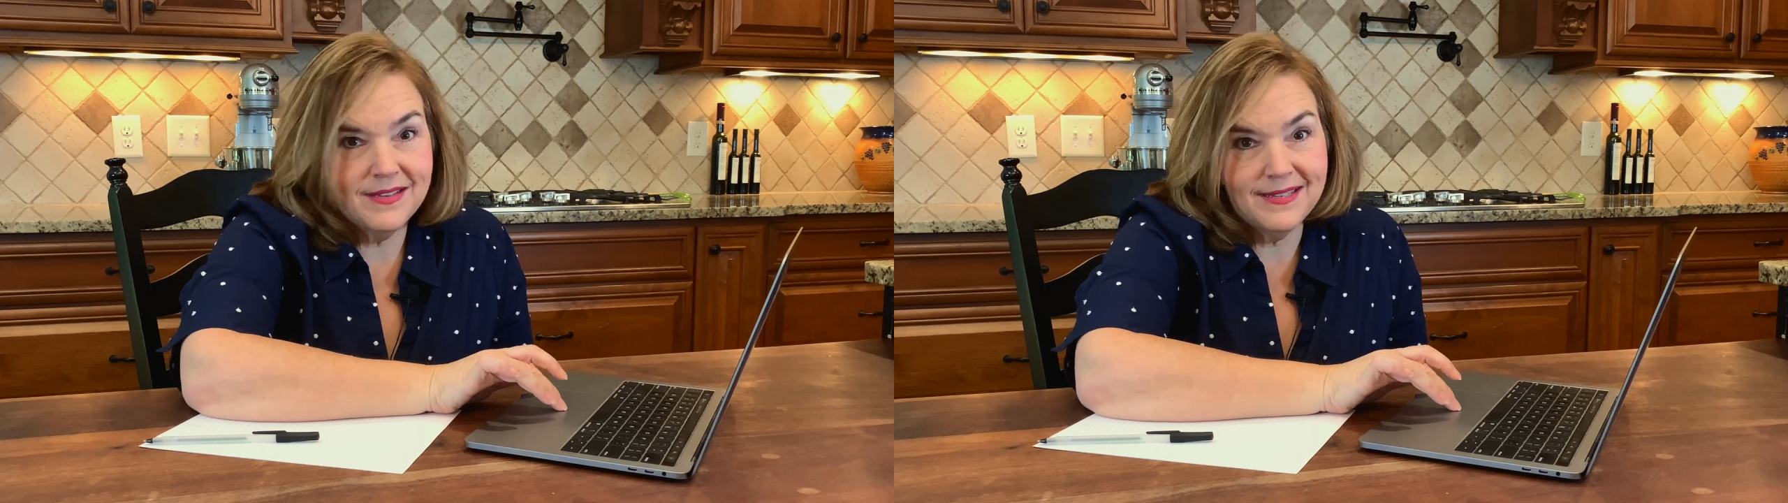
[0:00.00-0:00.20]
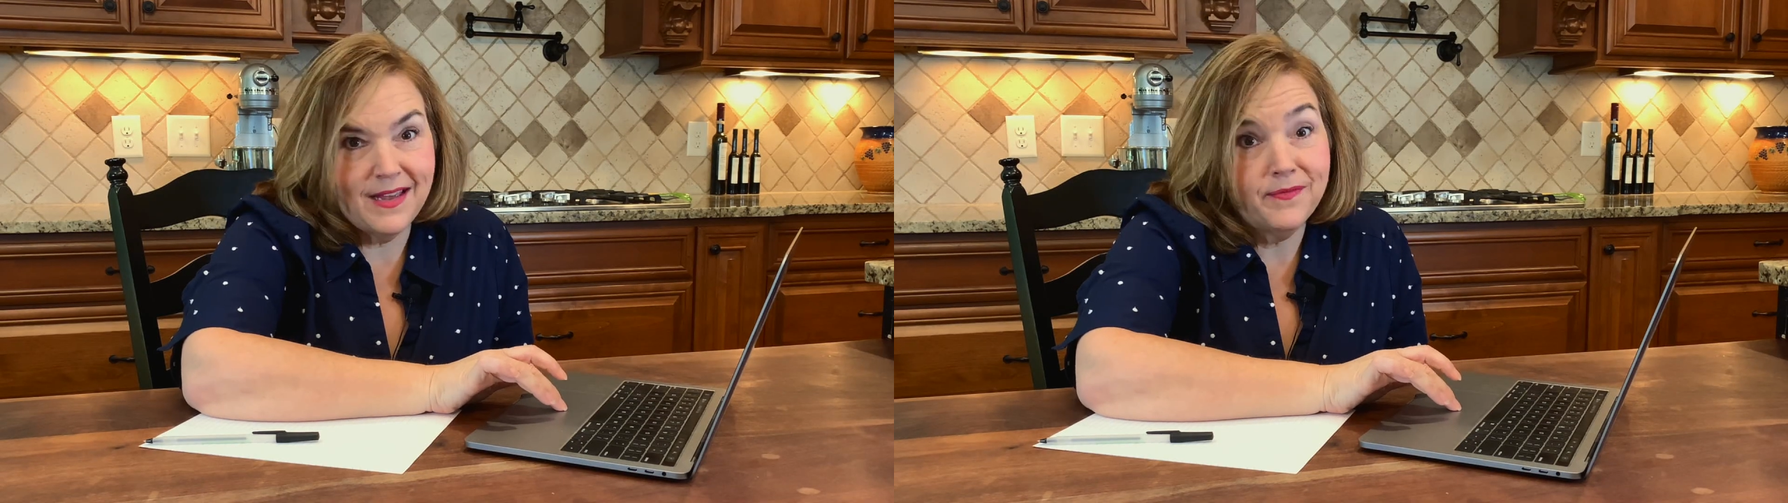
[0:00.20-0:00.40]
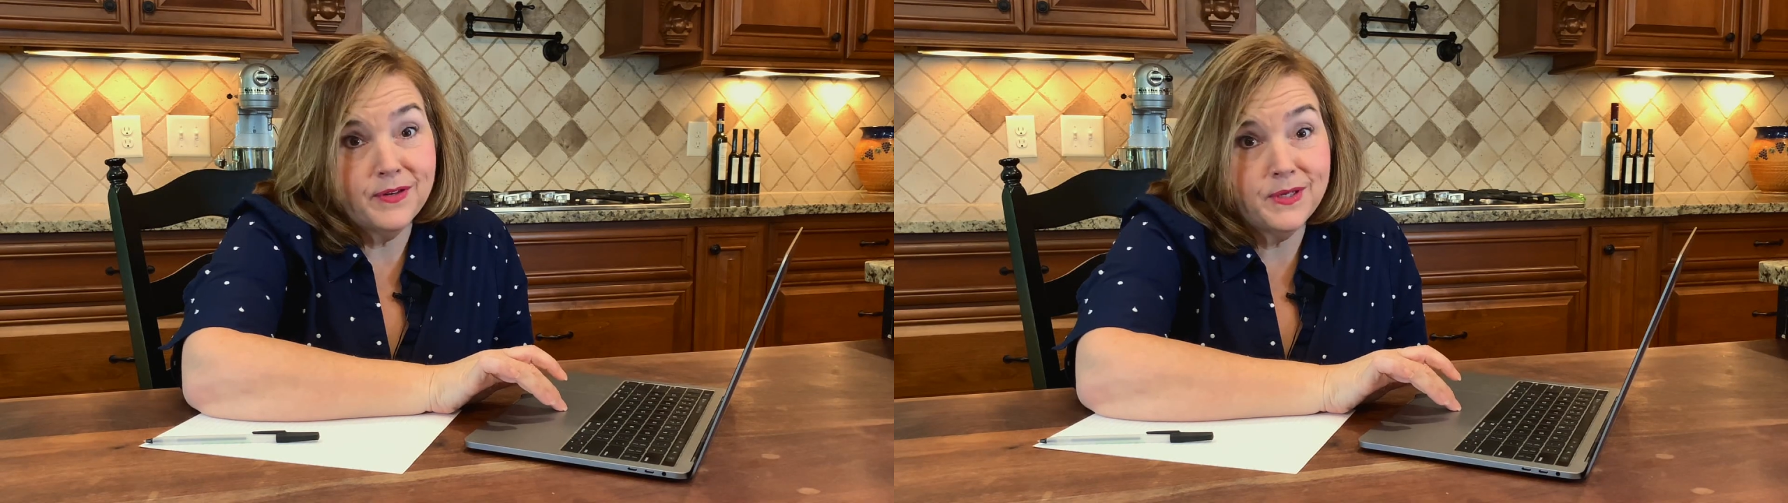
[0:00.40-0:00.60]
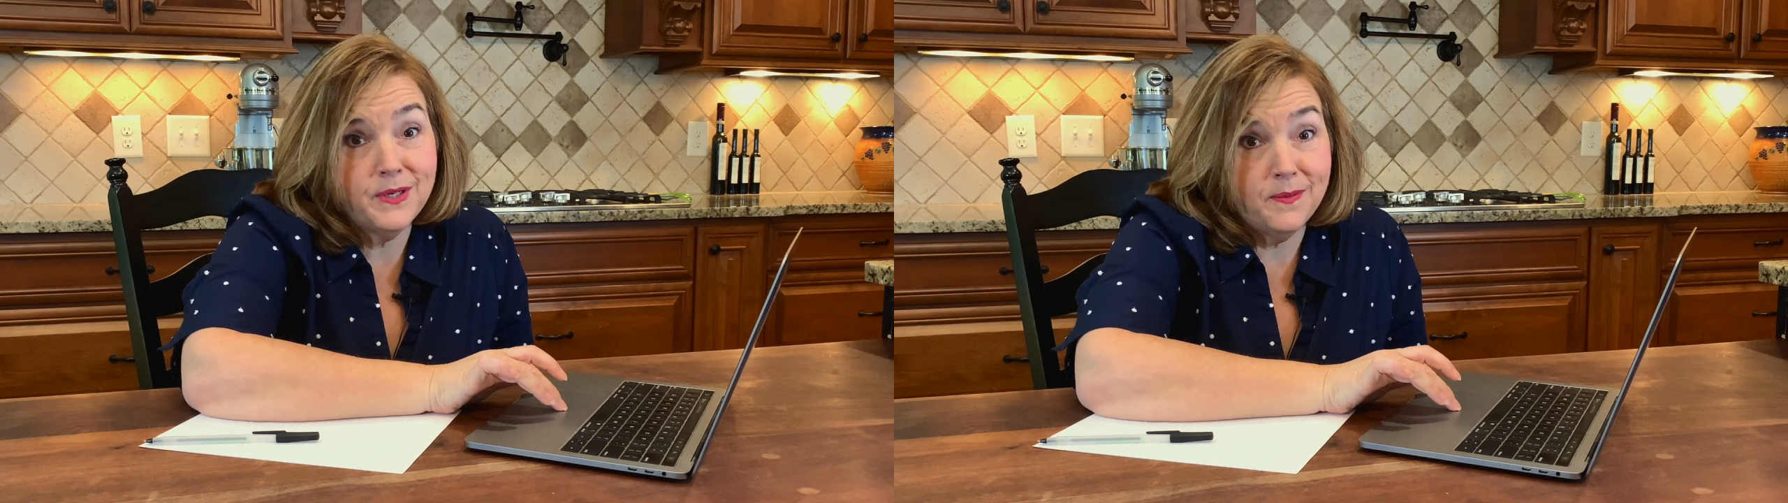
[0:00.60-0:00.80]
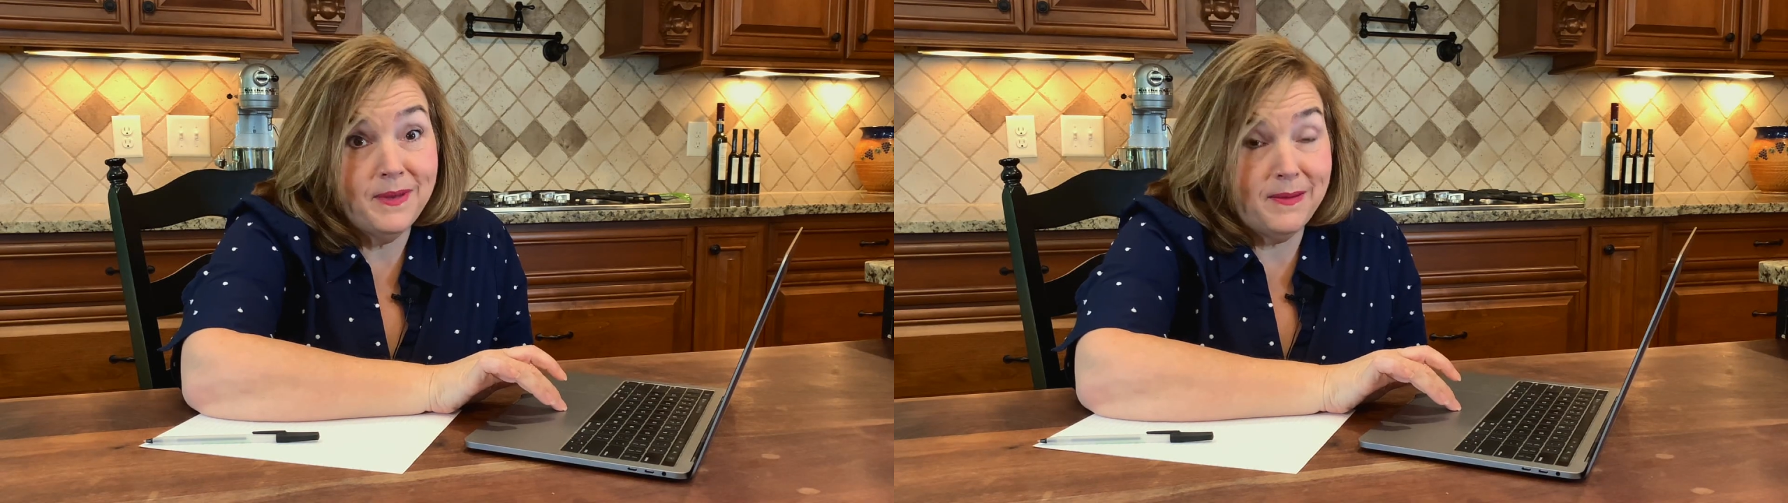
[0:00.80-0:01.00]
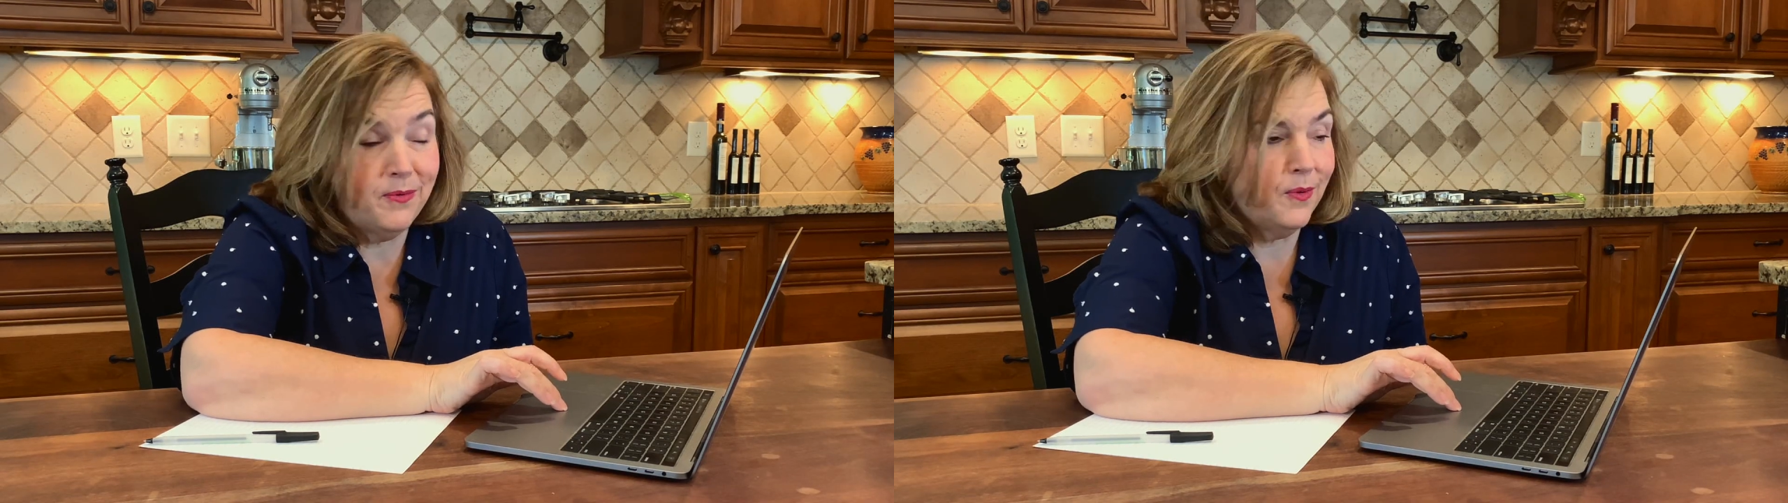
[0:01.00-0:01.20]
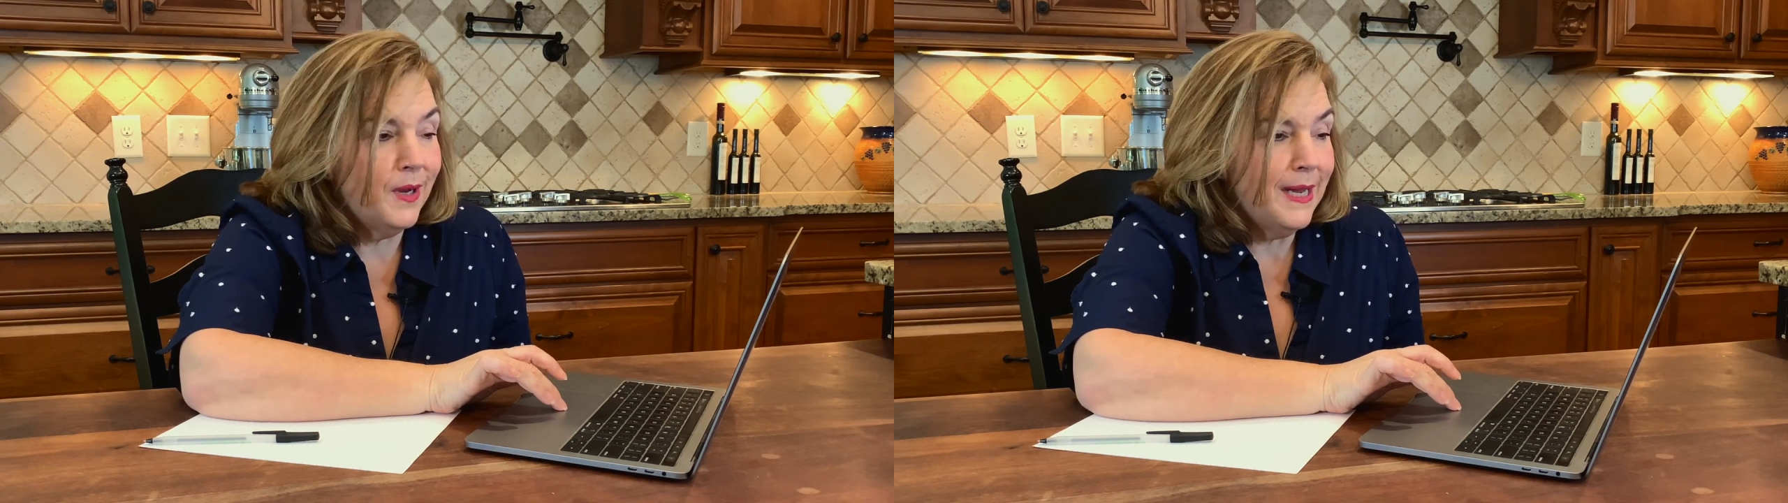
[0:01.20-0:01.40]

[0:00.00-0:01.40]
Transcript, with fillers: set for two people